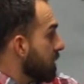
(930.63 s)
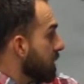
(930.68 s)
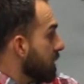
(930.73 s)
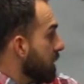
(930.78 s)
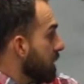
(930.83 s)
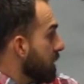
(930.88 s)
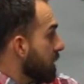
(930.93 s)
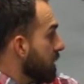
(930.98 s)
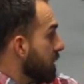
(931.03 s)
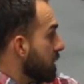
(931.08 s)

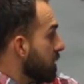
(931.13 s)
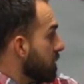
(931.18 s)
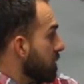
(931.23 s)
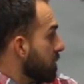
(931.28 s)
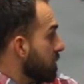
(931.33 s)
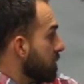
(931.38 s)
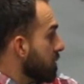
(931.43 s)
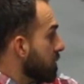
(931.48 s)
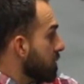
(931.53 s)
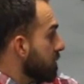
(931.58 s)
uh,
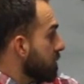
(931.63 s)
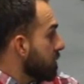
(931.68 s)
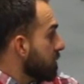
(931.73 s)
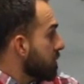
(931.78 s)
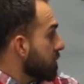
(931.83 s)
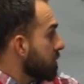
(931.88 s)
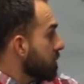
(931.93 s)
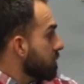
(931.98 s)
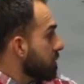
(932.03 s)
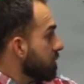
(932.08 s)

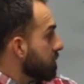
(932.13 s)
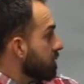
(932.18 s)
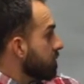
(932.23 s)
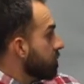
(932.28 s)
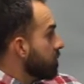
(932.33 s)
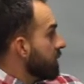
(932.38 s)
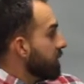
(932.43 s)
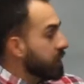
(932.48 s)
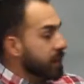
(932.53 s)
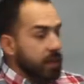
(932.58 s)

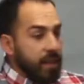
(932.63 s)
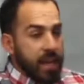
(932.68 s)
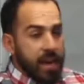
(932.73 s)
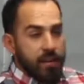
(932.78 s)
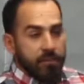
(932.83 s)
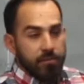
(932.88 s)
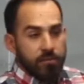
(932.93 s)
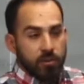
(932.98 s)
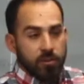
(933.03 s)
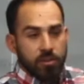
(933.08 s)
reading
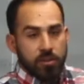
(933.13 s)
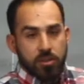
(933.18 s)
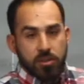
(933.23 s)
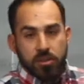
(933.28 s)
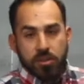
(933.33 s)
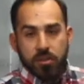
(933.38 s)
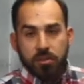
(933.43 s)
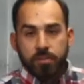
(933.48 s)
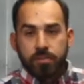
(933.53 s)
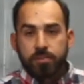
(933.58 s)
that
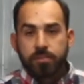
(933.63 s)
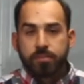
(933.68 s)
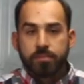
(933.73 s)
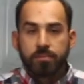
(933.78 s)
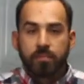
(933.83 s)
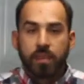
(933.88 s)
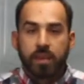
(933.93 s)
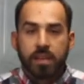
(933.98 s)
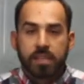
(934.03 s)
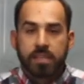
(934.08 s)
verse,
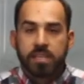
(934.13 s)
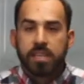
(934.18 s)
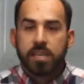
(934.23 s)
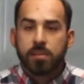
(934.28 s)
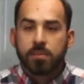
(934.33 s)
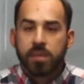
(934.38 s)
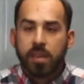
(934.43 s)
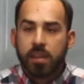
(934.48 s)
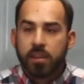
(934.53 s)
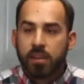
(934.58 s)
it
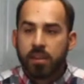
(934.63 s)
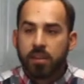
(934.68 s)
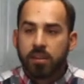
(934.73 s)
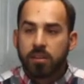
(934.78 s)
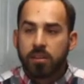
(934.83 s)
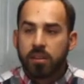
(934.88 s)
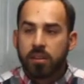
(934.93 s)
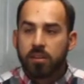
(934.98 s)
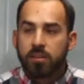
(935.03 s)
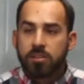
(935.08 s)
seems like the,
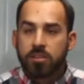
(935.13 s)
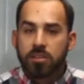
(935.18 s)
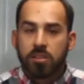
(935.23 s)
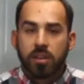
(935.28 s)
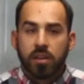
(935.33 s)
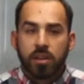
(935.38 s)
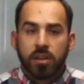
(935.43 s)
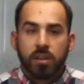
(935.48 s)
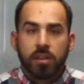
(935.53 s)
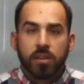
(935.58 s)
there's
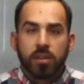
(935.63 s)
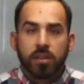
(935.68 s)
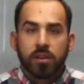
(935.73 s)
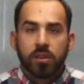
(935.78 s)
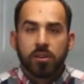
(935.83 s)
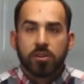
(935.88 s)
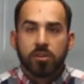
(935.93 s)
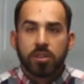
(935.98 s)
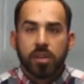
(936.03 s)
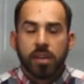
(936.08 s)

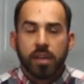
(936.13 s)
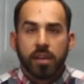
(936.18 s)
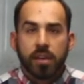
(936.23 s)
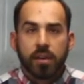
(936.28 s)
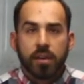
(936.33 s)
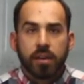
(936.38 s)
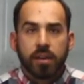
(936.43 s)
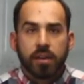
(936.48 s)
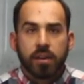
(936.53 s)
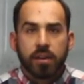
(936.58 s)
there's
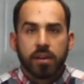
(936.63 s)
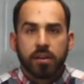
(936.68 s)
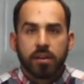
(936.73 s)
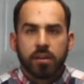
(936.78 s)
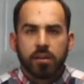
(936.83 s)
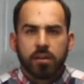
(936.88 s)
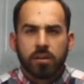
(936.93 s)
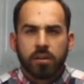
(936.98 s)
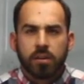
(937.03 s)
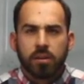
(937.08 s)
a uh,
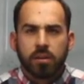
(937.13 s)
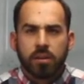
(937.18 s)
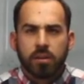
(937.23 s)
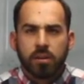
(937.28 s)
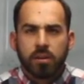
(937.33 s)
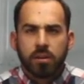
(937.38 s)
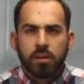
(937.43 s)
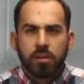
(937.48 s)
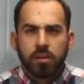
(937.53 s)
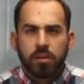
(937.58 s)

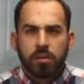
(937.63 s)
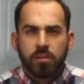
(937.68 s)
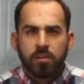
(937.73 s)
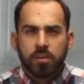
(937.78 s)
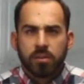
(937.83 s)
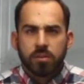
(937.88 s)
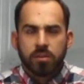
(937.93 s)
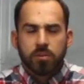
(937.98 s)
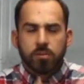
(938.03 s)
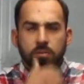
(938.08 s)

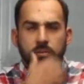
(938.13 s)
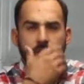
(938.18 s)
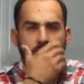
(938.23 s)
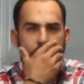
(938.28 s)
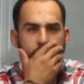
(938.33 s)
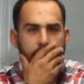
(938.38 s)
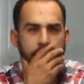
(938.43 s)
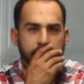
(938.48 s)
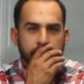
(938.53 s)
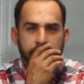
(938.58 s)
what's the
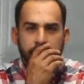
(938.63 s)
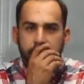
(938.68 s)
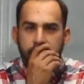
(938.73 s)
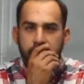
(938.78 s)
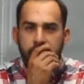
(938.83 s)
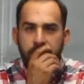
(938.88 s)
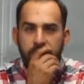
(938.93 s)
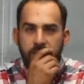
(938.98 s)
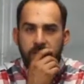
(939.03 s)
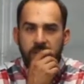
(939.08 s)
word?
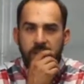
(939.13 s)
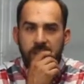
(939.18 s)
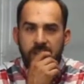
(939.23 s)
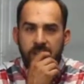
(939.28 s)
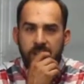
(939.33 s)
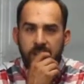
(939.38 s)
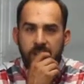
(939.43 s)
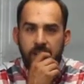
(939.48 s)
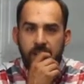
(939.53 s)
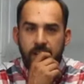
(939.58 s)

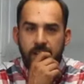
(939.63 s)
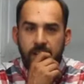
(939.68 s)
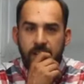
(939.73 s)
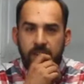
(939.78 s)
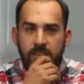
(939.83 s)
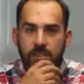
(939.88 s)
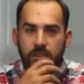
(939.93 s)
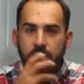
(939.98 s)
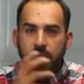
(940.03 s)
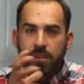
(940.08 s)

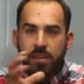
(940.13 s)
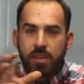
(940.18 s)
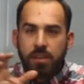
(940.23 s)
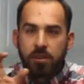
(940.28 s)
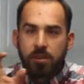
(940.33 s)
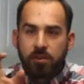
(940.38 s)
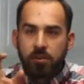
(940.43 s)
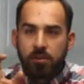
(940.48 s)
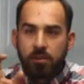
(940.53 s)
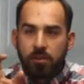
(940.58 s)
There's a
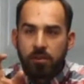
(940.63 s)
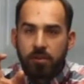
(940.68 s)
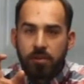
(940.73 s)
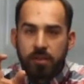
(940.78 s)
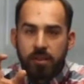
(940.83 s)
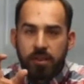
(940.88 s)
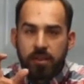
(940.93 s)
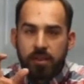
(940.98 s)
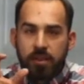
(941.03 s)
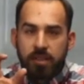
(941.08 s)
vehicle
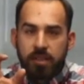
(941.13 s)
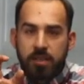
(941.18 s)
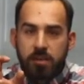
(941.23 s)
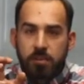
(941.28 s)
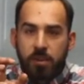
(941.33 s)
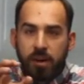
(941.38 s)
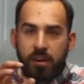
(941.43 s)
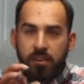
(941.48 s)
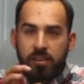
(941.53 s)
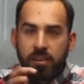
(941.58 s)
this
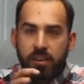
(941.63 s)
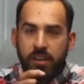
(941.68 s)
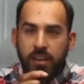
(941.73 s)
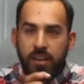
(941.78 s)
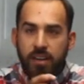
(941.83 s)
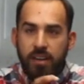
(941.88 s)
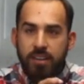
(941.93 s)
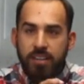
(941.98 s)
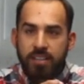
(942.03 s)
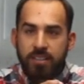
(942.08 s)
power of
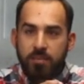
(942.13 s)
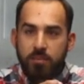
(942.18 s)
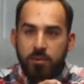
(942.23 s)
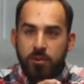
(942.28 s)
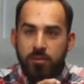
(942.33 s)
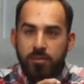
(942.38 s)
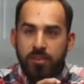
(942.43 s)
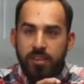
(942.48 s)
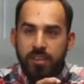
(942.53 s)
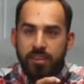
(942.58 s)
God is
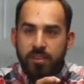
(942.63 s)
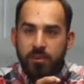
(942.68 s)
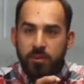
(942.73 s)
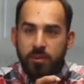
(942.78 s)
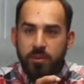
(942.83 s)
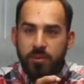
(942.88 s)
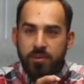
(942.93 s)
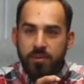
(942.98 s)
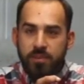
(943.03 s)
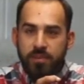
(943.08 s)
moving
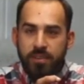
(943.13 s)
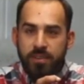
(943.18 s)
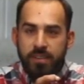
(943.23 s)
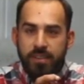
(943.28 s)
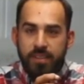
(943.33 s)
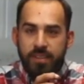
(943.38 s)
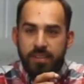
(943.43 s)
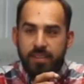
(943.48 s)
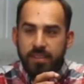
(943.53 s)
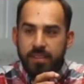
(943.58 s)
through. Binding.